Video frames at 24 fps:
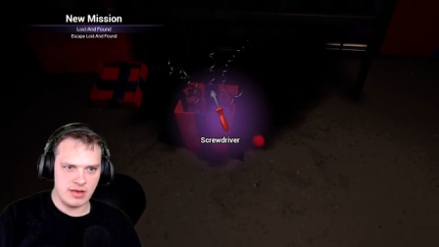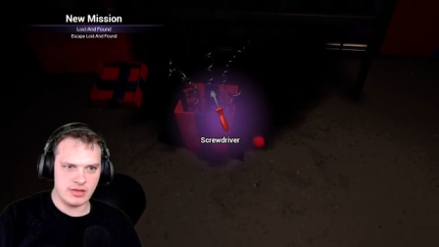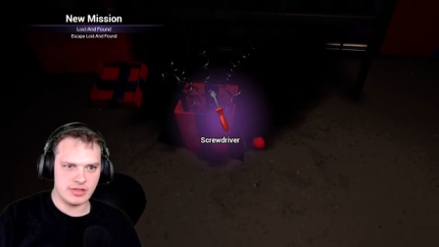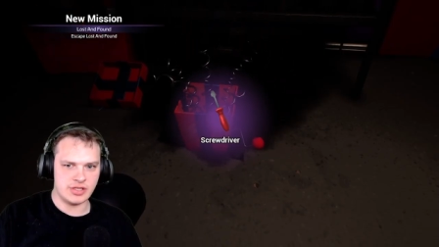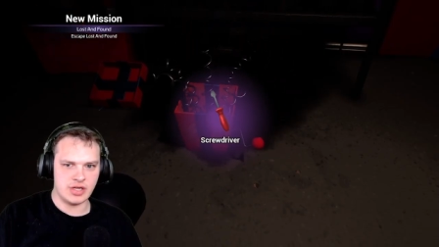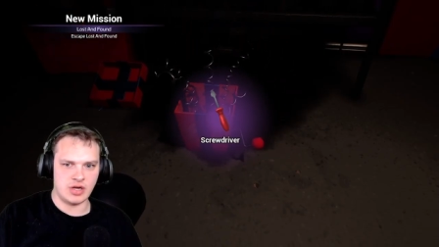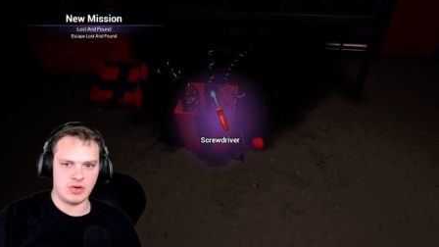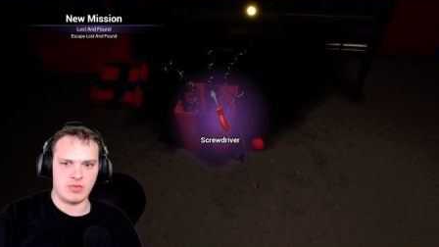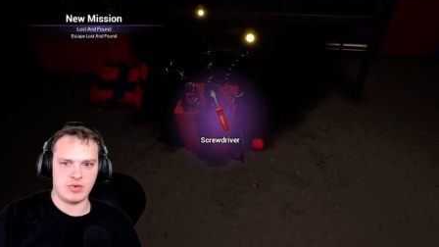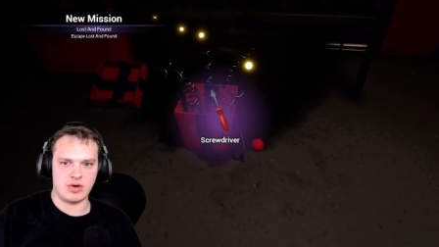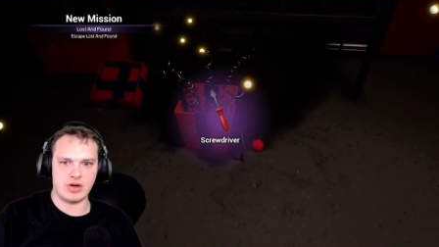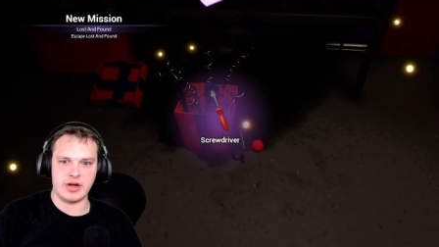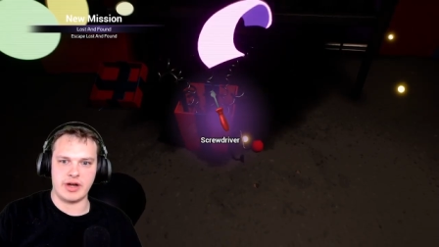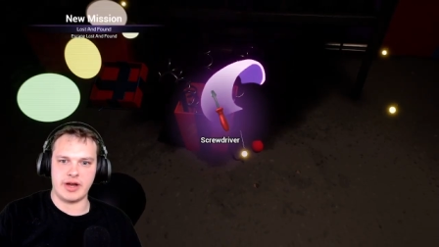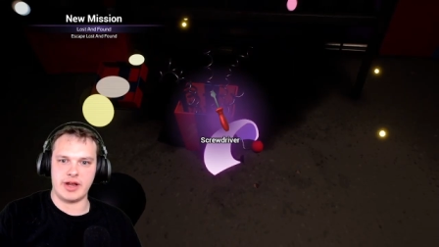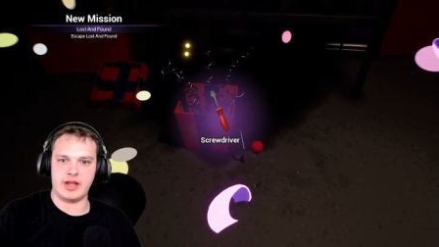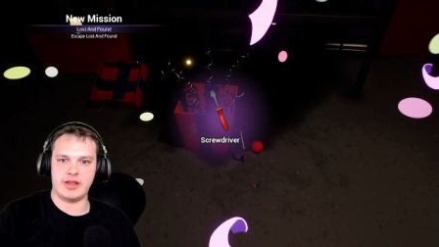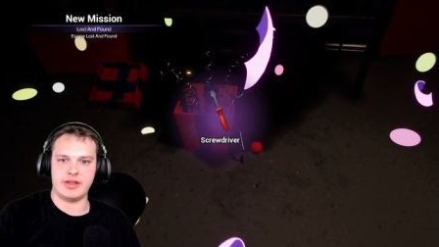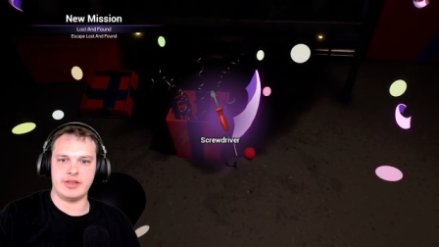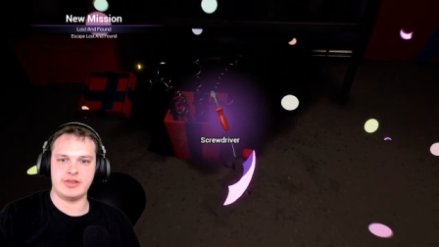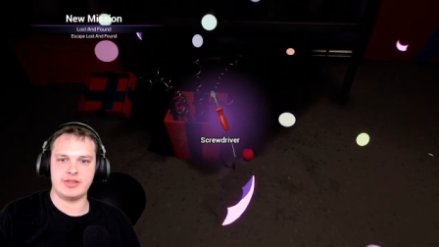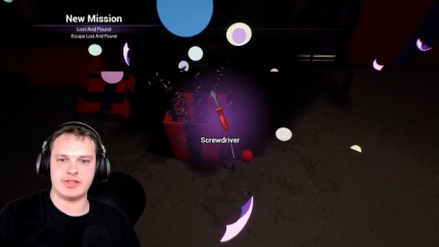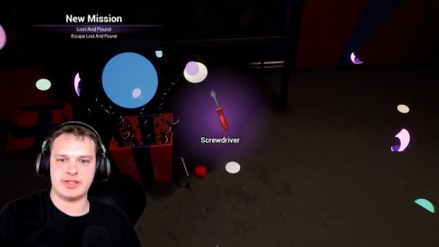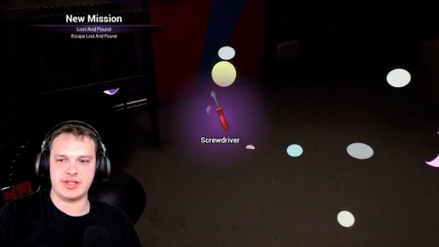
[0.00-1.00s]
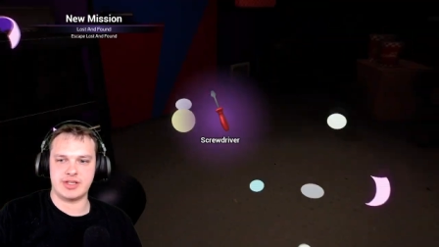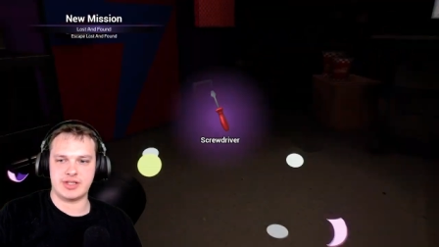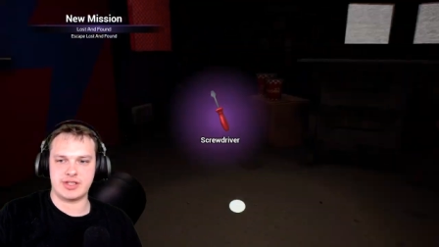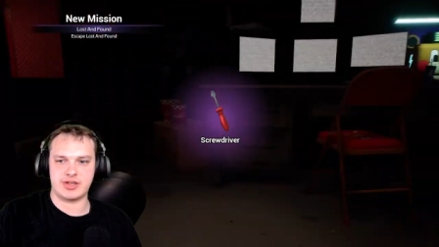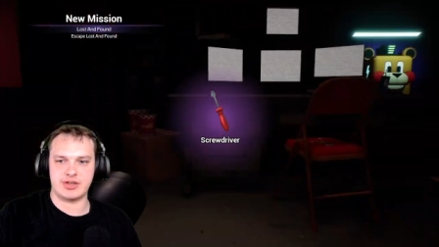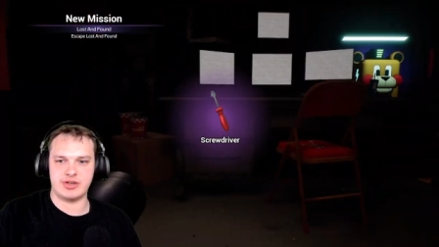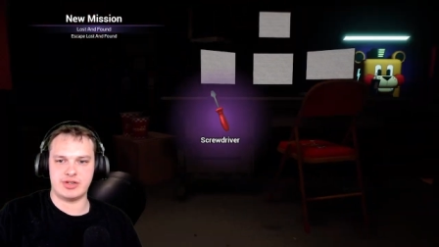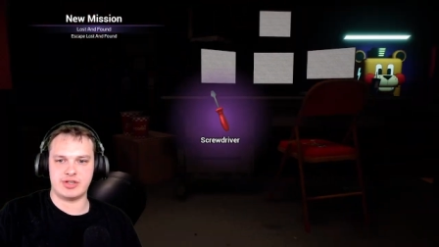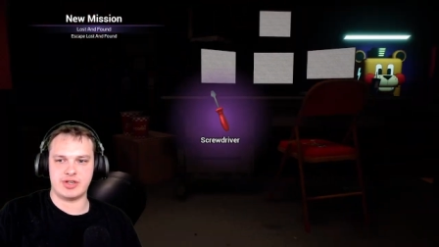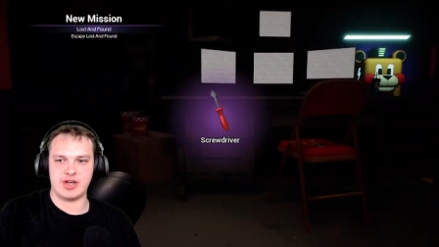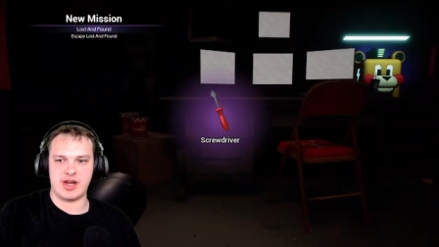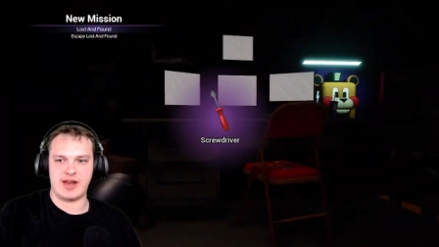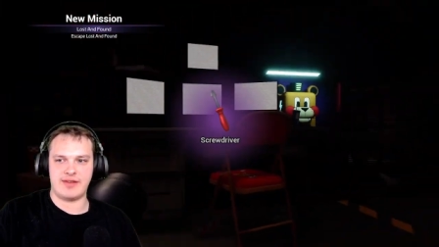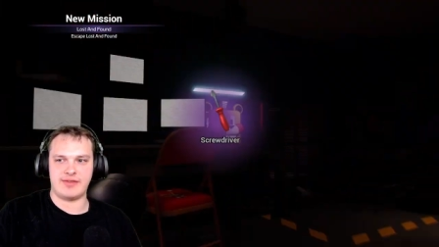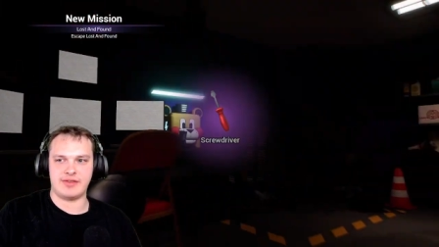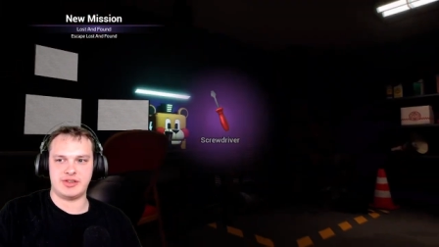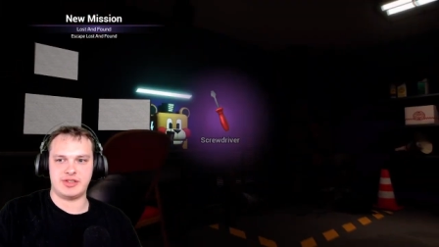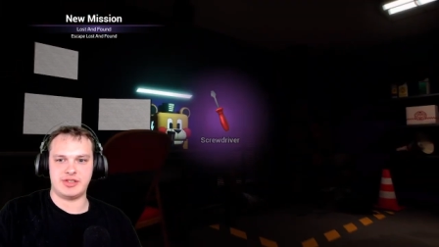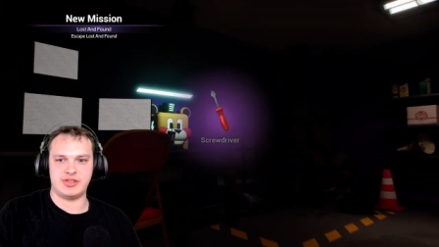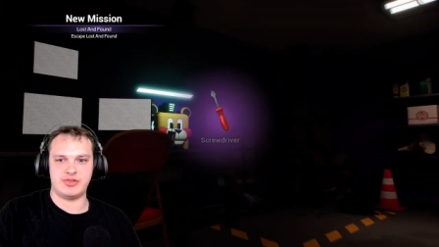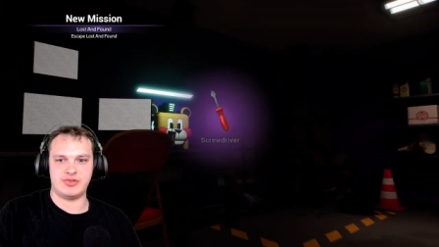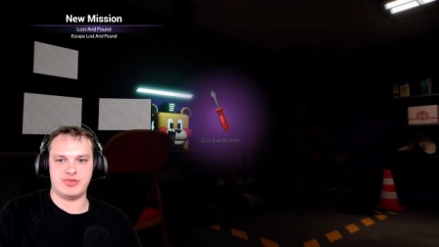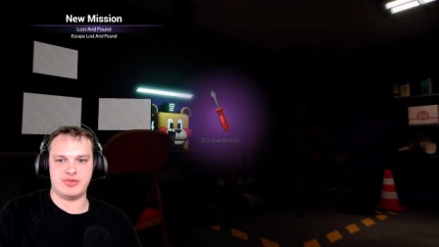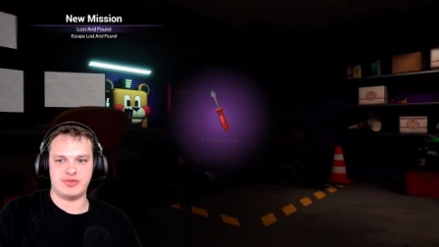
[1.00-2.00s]
Don't worry, I'll use the screwdriver
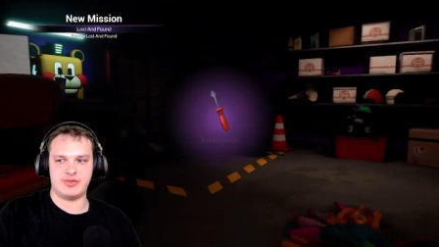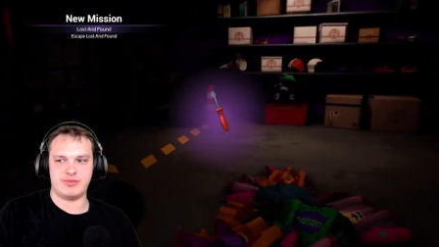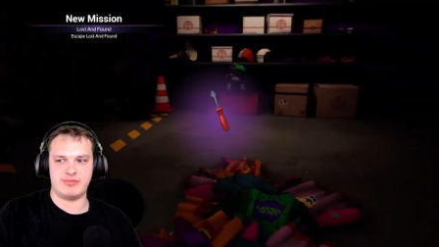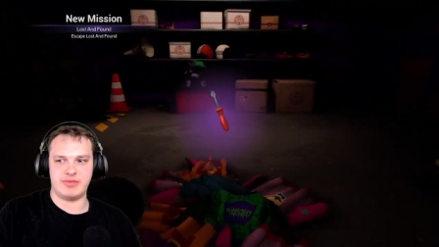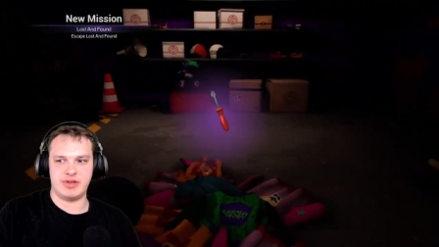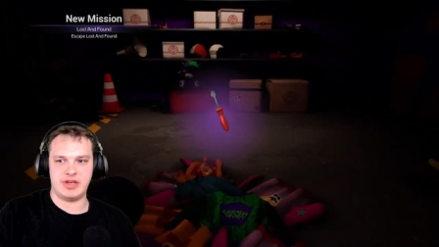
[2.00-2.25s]
to